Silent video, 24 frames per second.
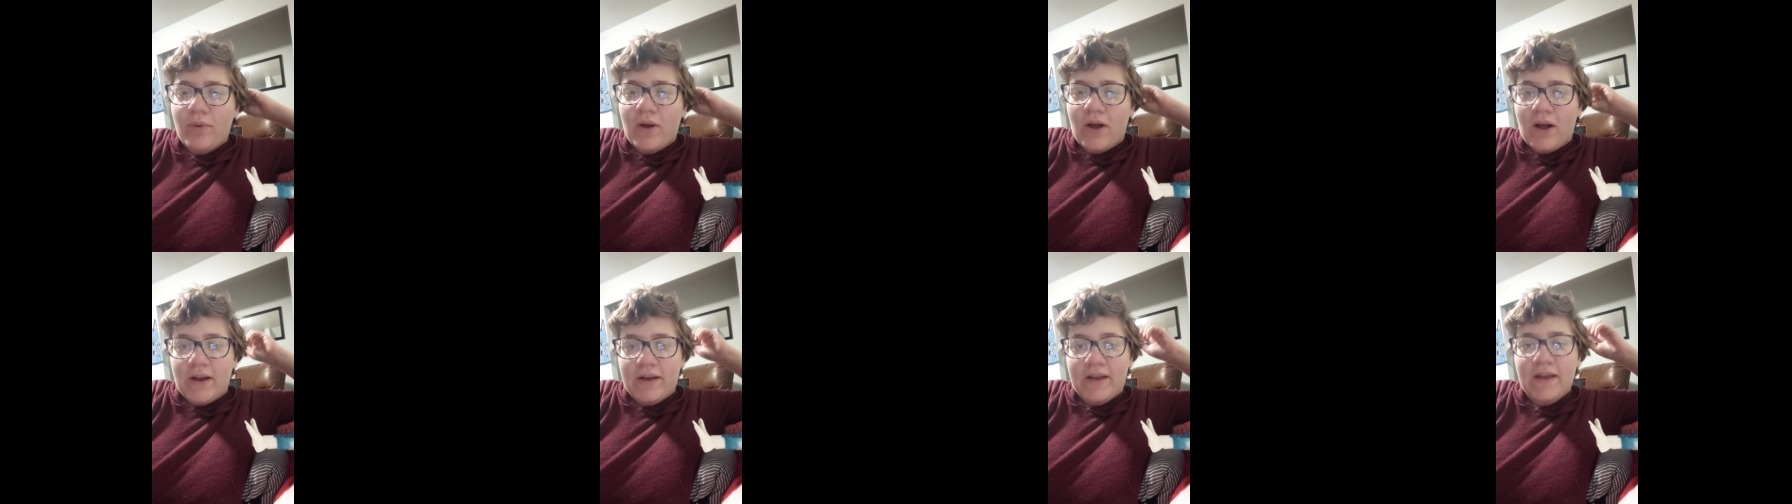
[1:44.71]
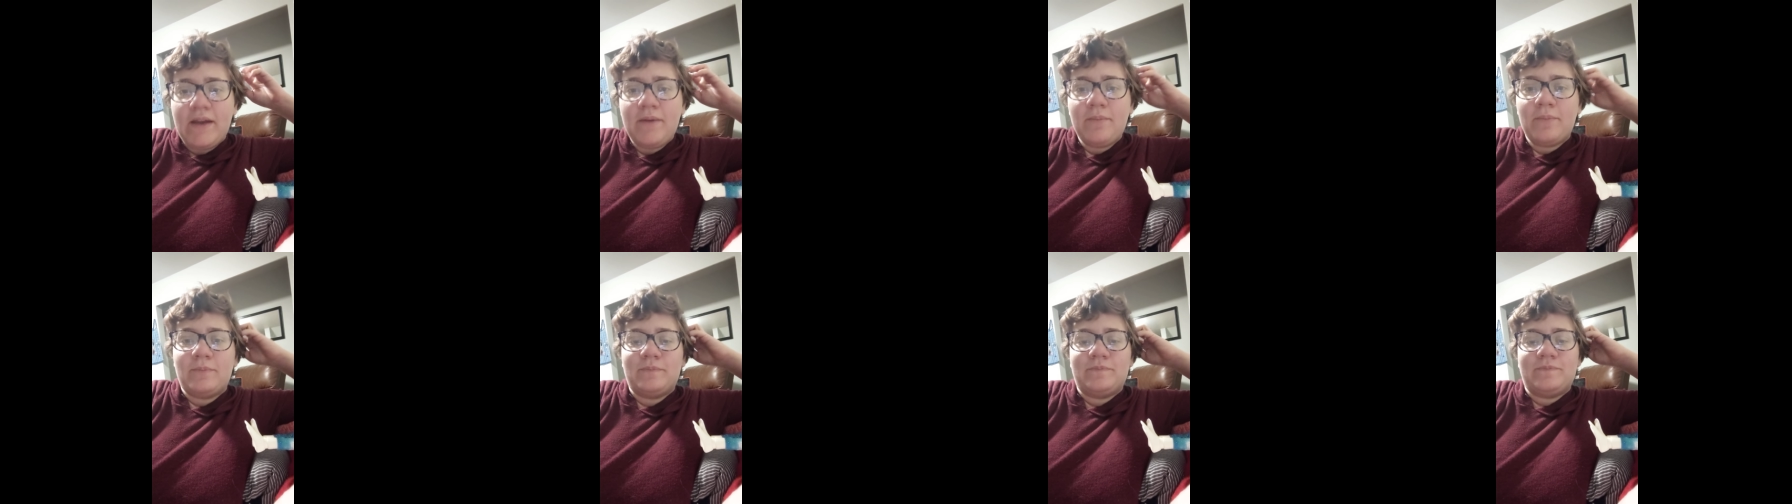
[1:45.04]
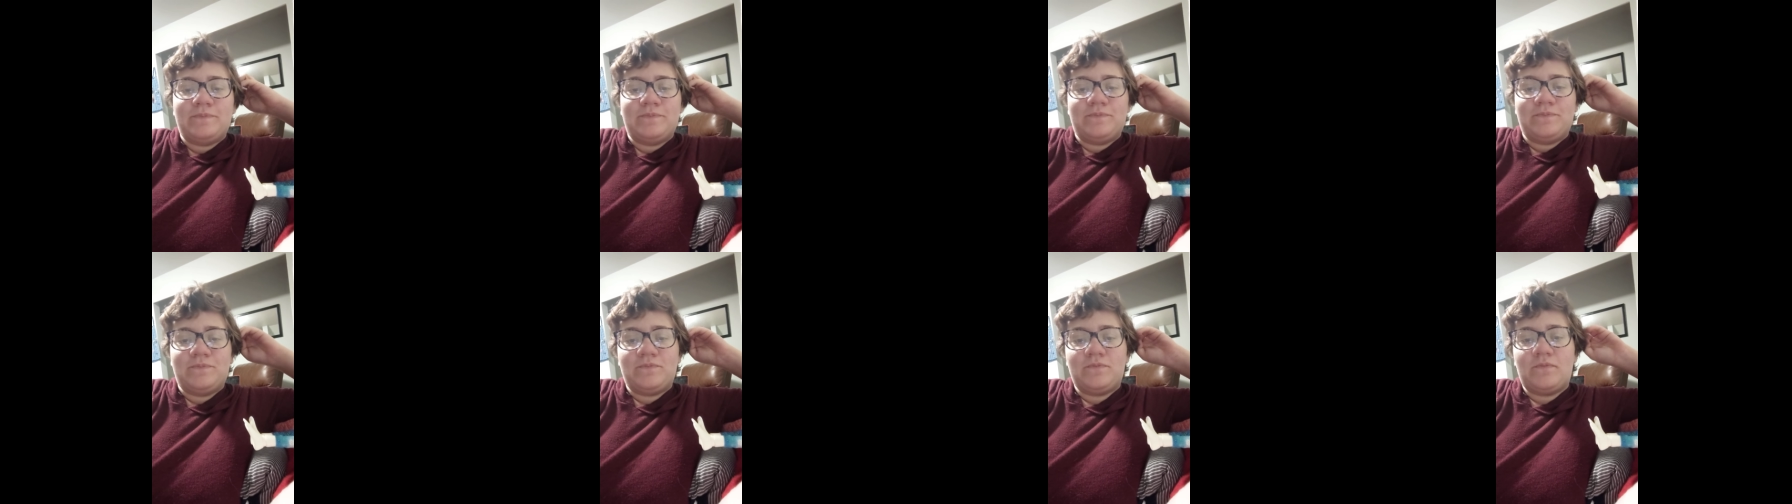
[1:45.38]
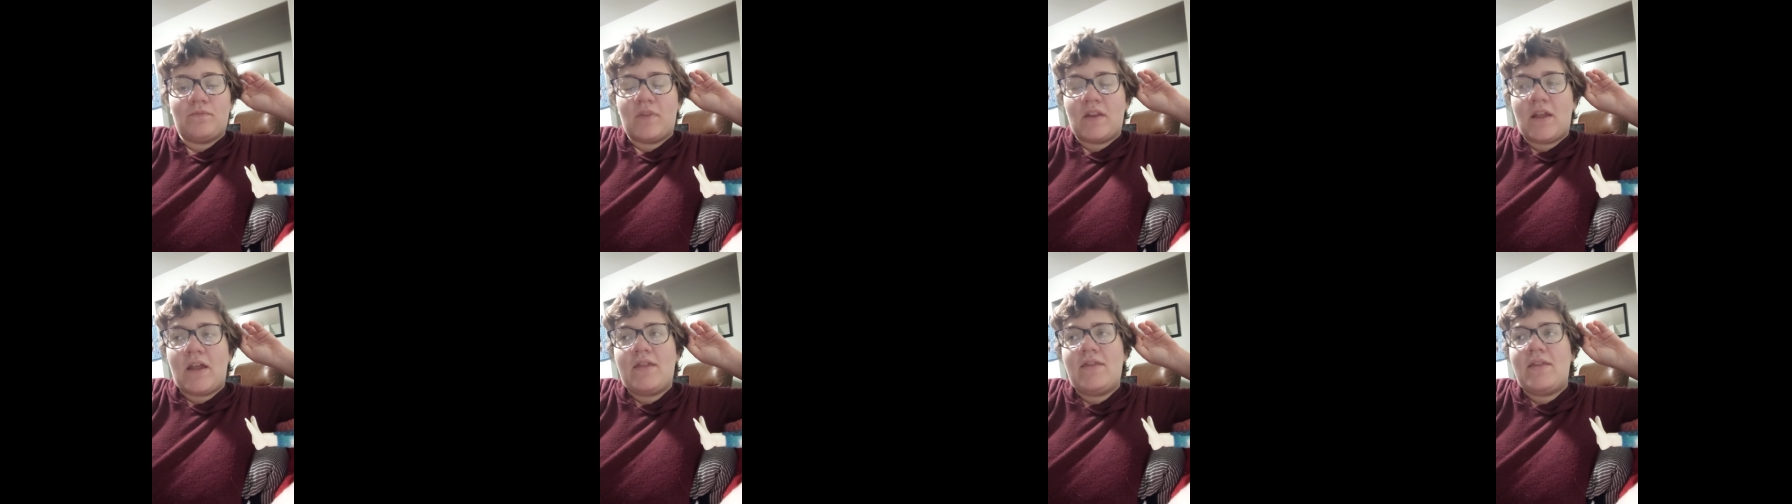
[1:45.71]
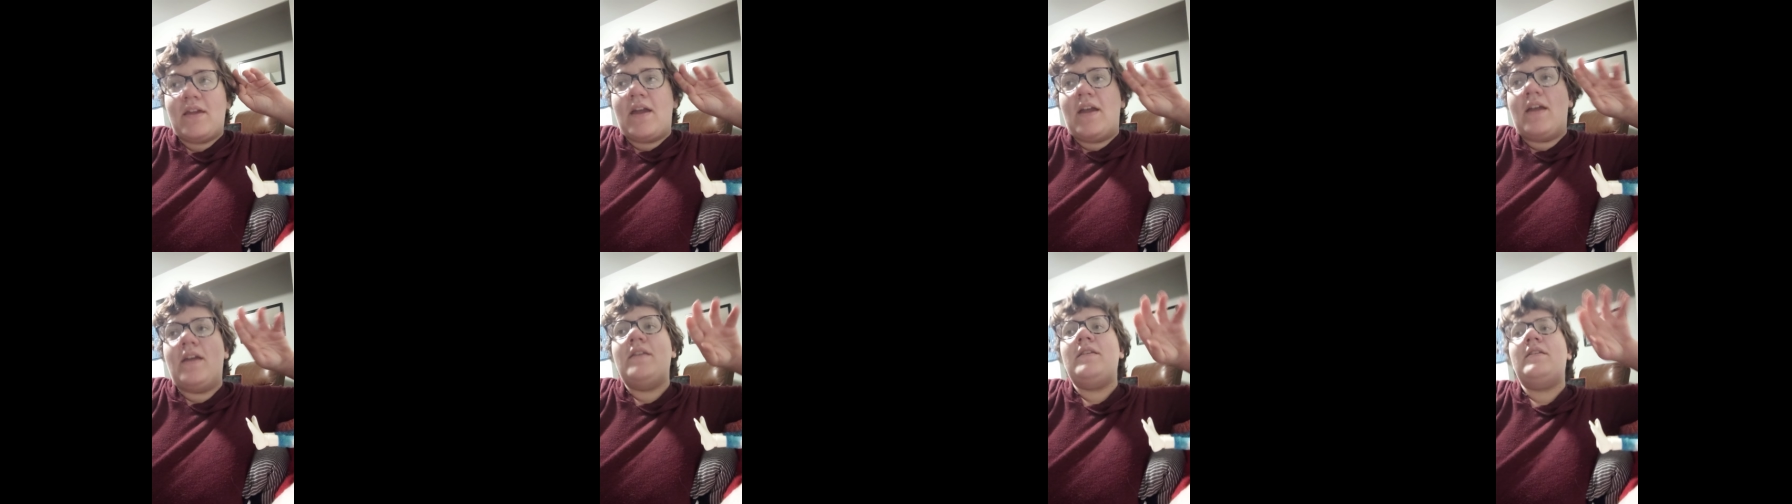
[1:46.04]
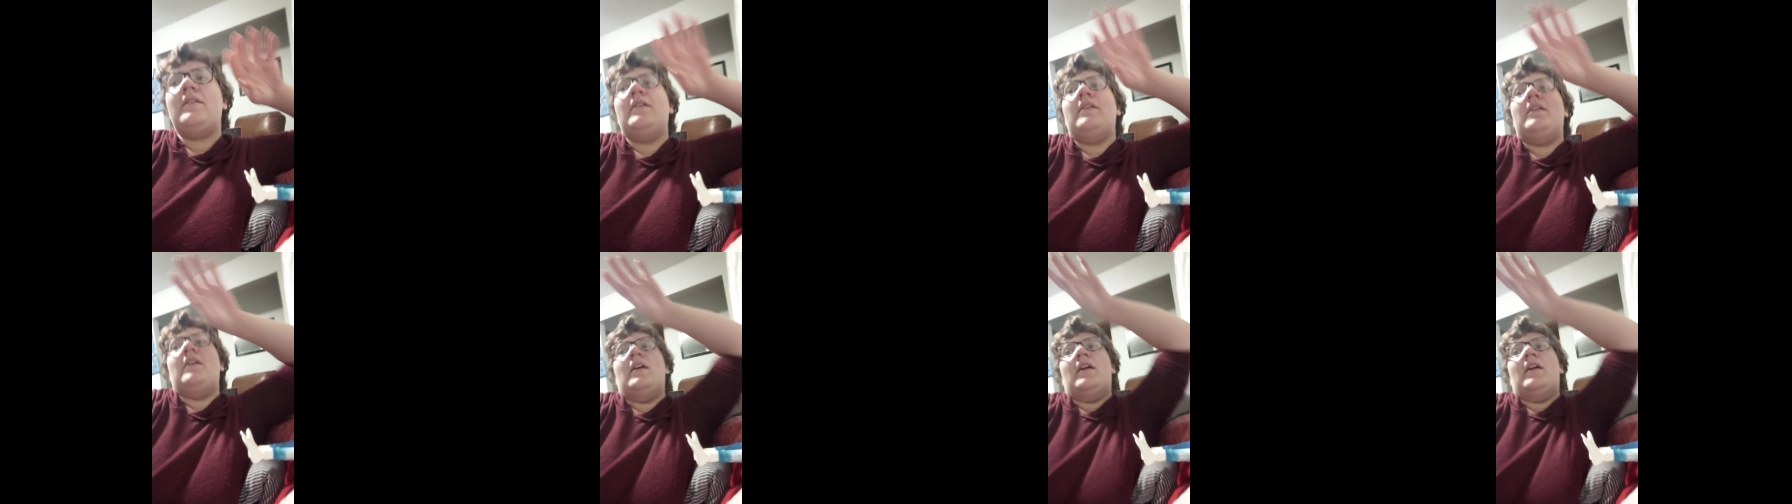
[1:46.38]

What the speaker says: body. And then